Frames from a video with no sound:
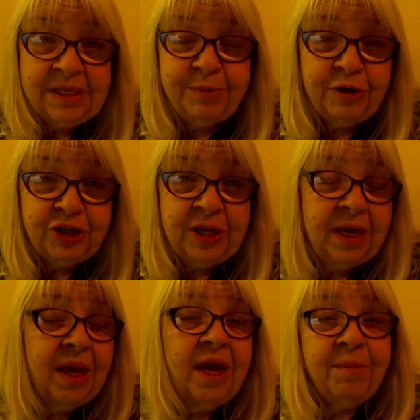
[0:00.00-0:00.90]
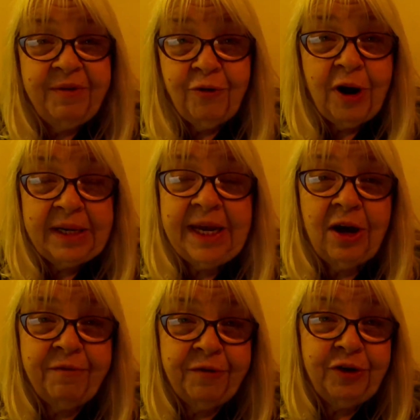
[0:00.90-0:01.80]
and spiritually before I take
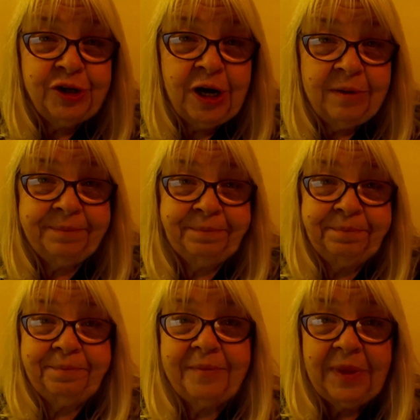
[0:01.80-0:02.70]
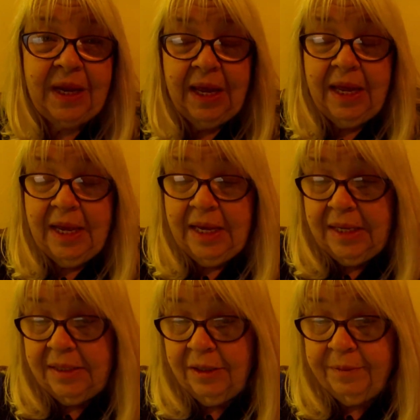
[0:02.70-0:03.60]
off for Utah.
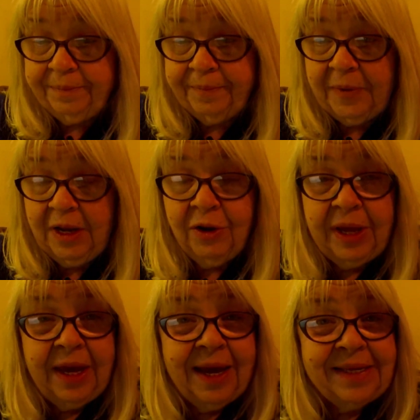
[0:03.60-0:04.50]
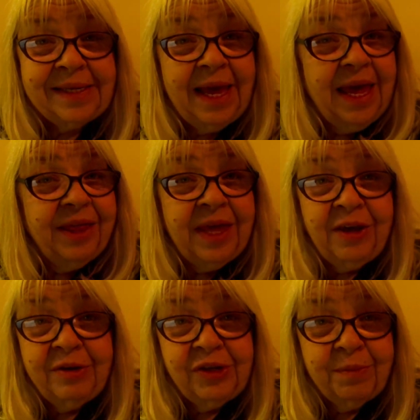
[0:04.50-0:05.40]
So okay guys,
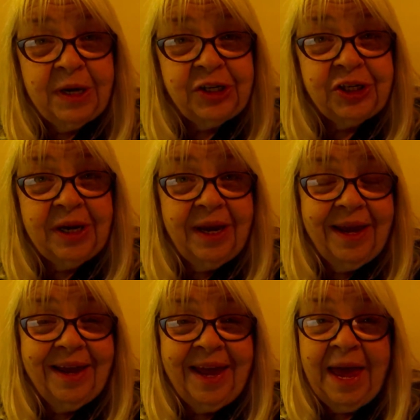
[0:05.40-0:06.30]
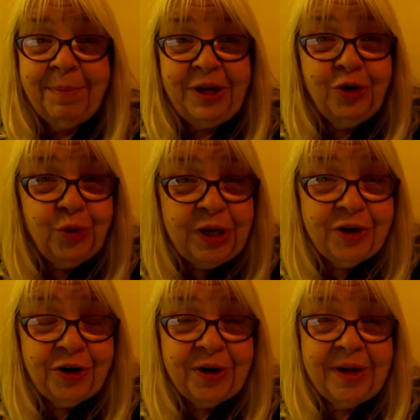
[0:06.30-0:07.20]
thank you so much. Happy New
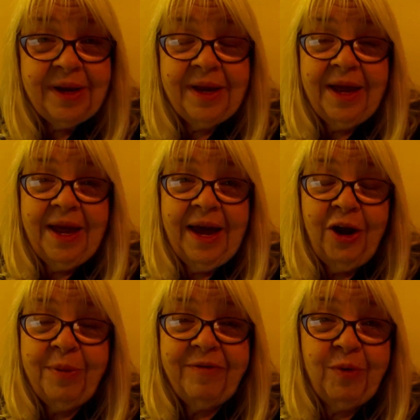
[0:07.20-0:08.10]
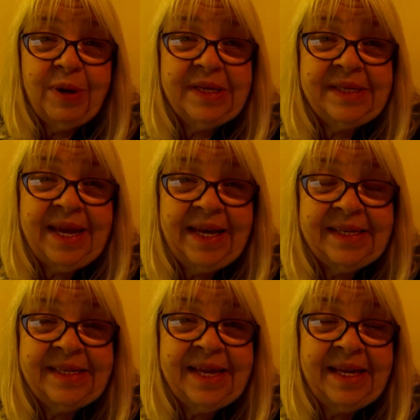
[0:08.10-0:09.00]
Year. I hope everyone's staying
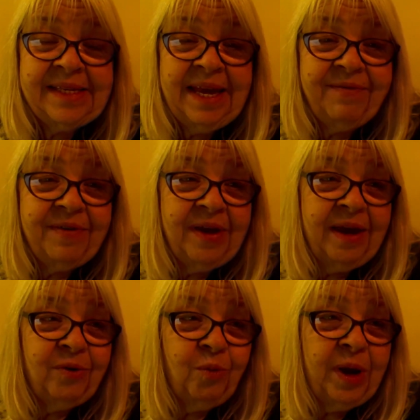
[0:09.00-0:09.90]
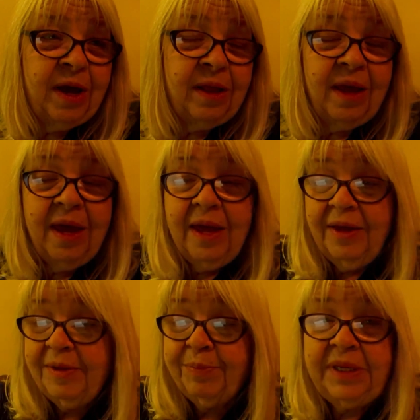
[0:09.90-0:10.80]
st safe and well.
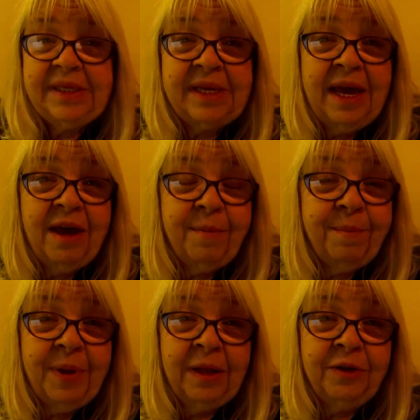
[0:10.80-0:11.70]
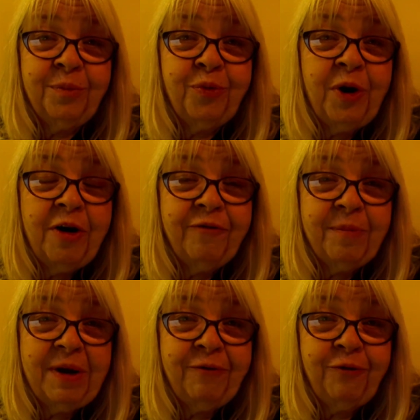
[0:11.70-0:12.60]
Please say a, a little prayer for
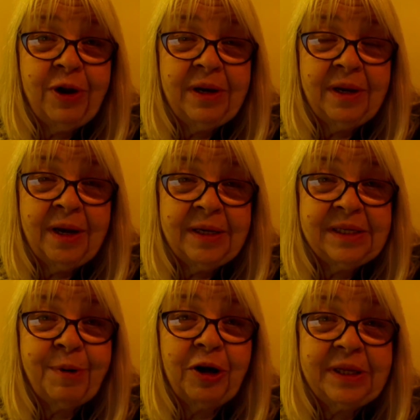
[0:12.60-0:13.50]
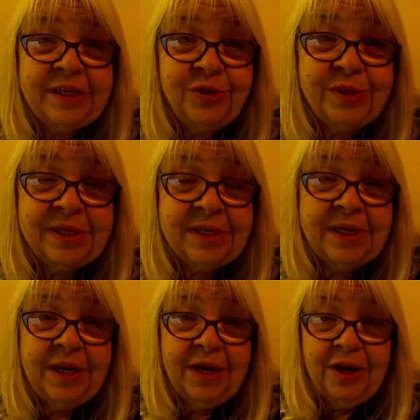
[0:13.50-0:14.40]
my friend uh, Sparkly Susan,
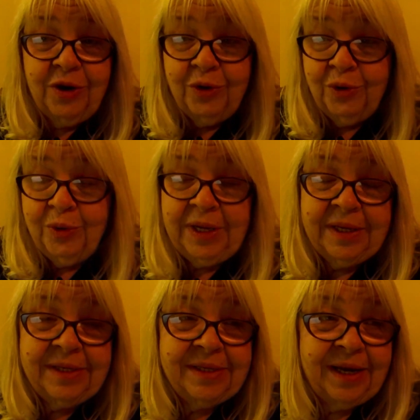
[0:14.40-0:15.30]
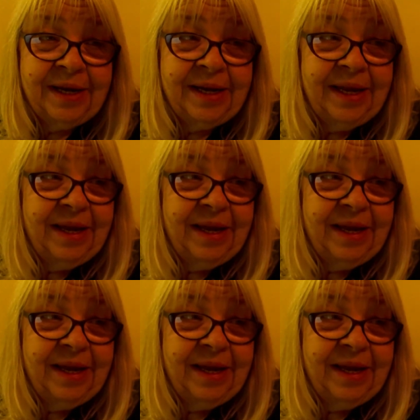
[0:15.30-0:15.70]
who is uh,